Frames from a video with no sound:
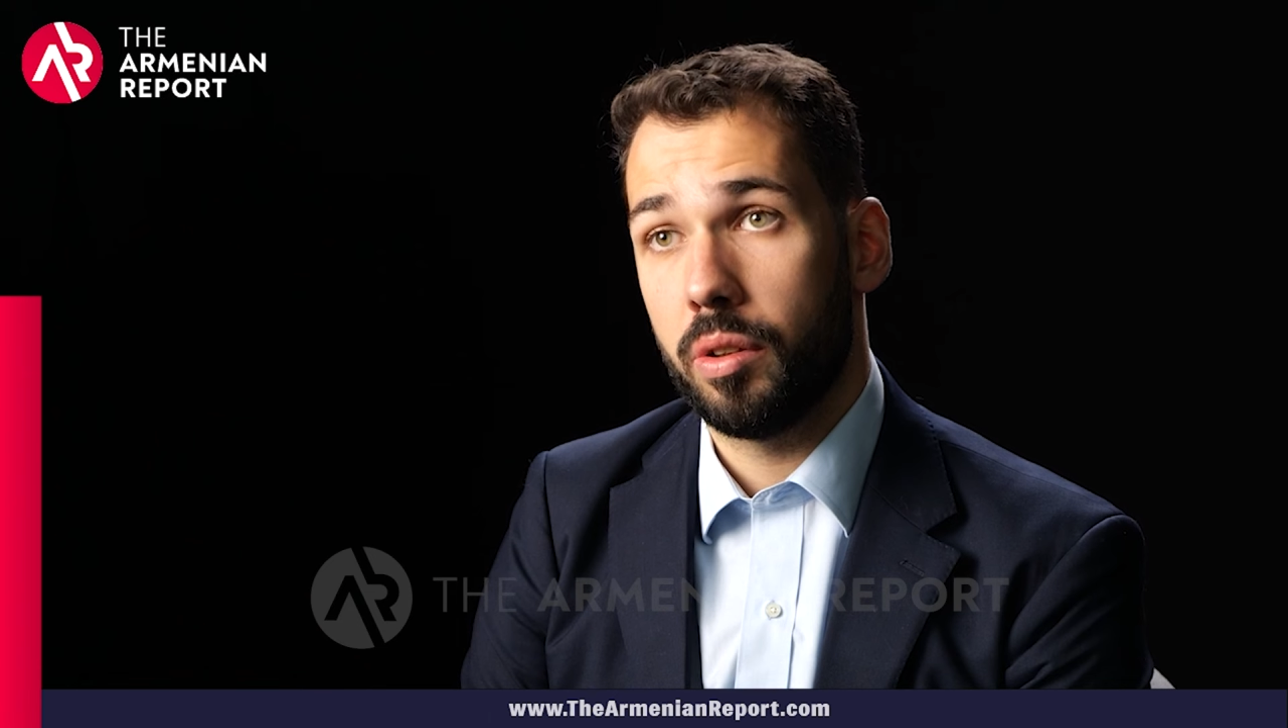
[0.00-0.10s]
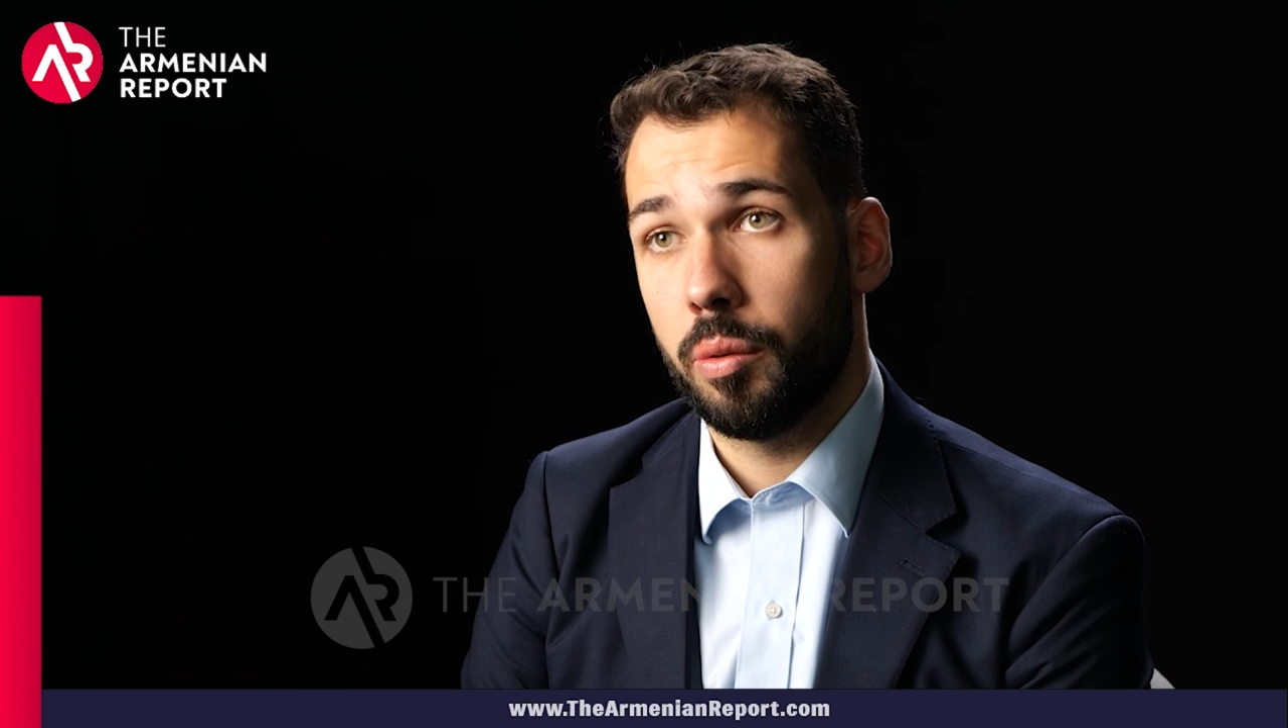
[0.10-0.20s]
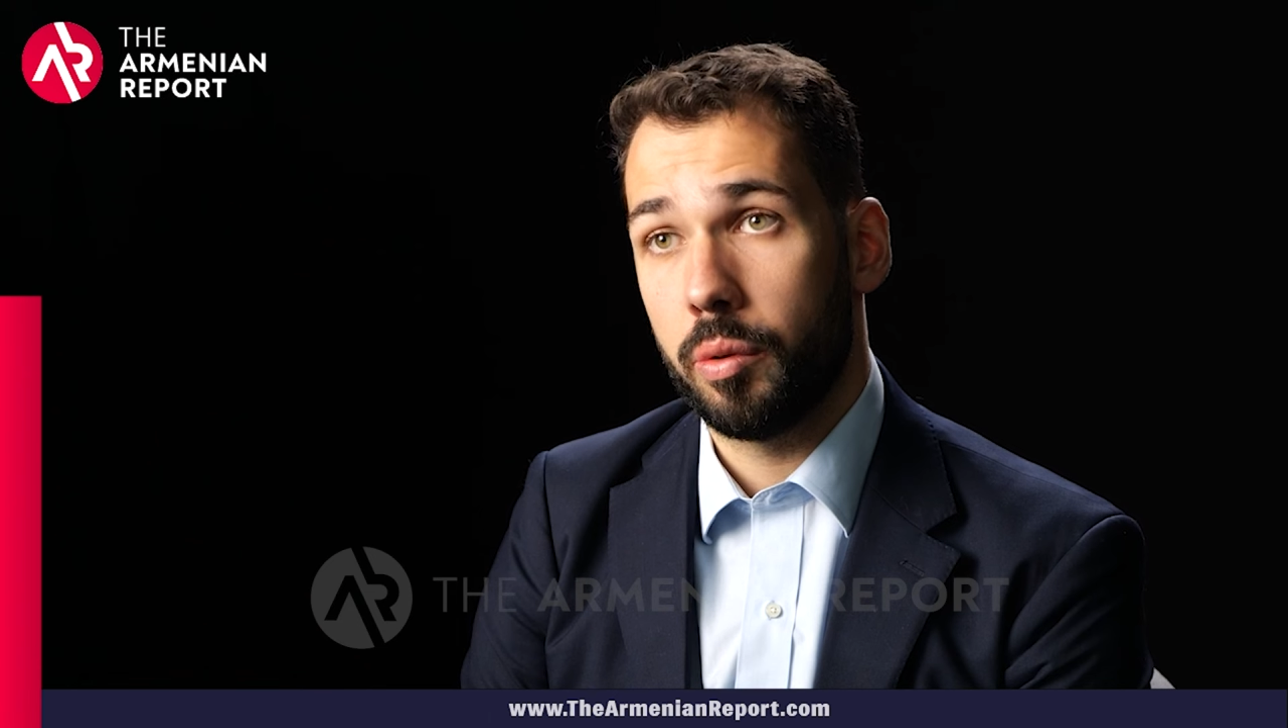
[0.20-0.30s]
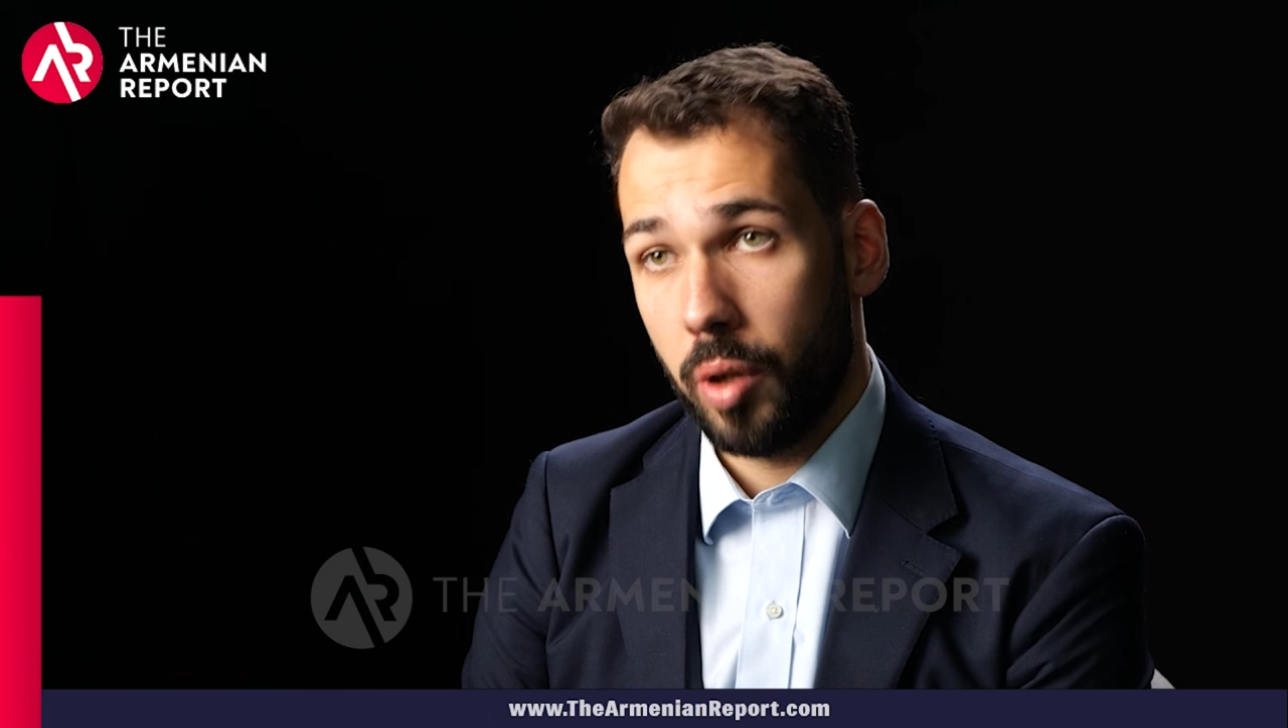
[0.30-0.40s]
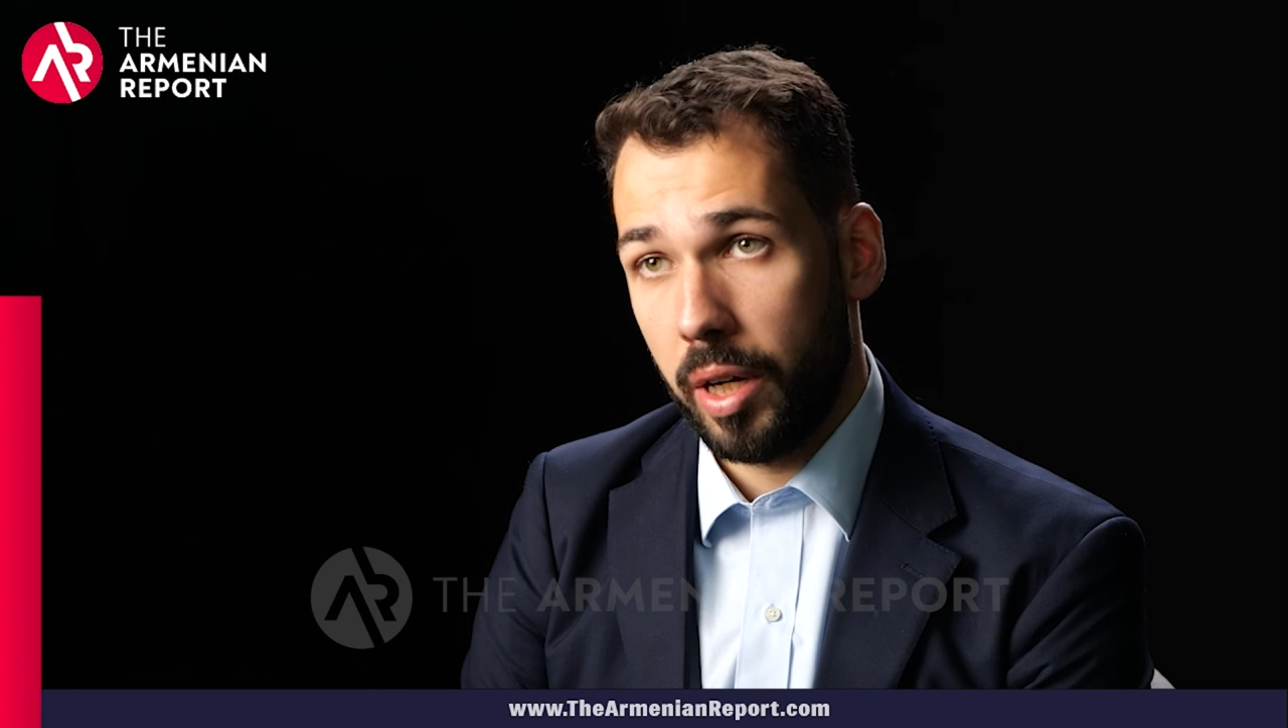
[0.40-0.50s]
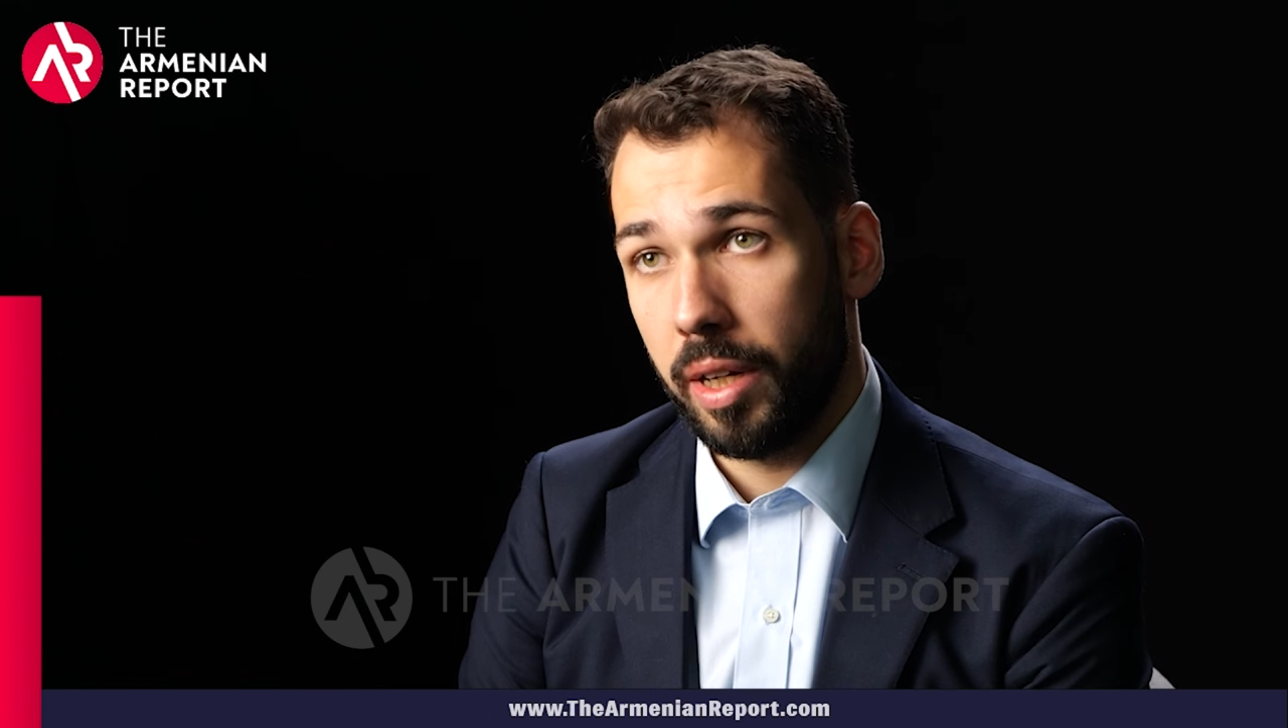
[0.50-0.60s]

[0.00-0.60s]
right